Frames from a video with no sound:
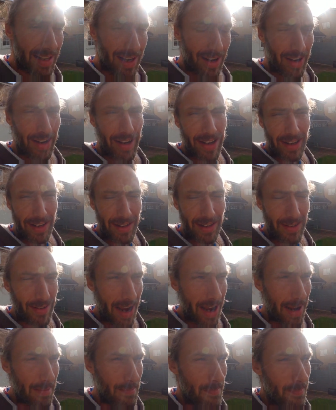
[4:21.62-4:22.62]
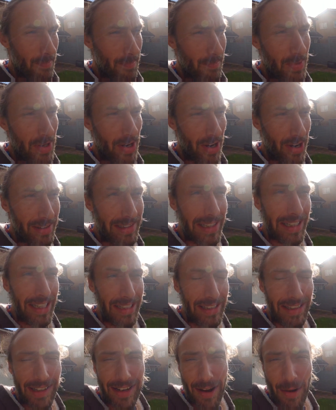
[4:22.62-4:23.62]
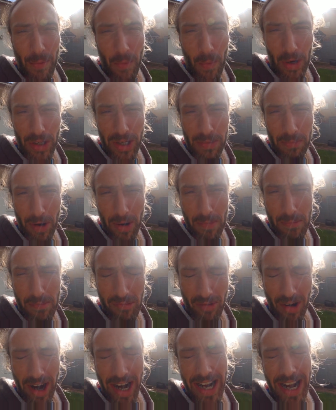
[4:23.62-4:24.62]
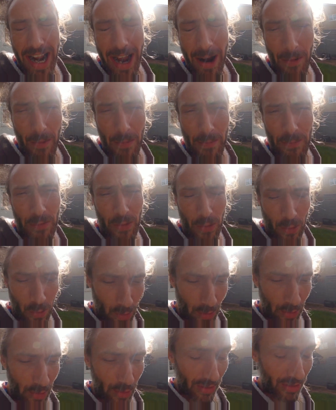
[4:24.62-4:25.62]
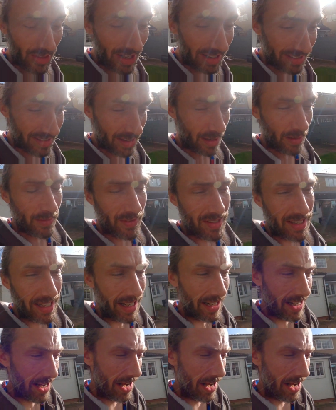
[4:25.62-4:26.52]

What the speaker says: I am going to need to go and wash my brain out for all of the things that I've seen